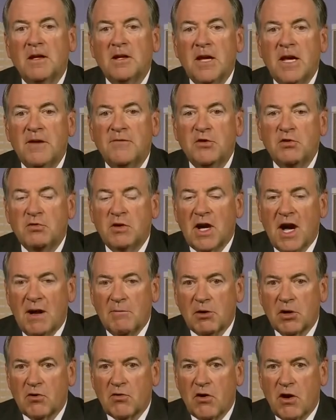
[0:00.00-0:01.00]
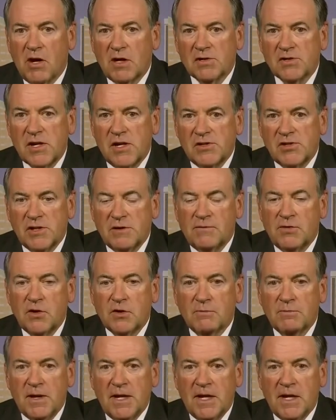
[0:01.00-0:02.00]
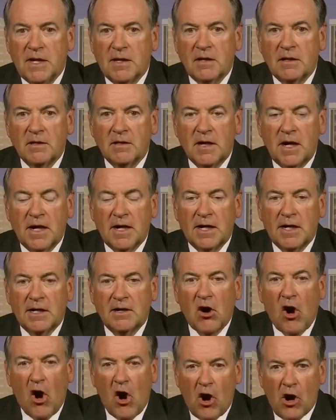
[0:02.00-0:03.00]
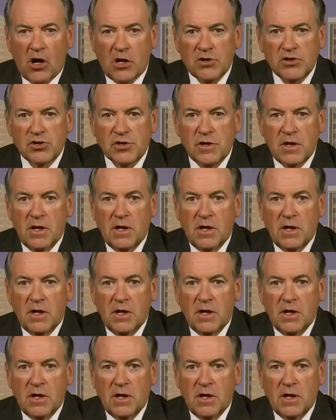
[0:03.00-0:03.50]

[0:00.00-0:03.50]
If you come across as if you're being uh, harsh,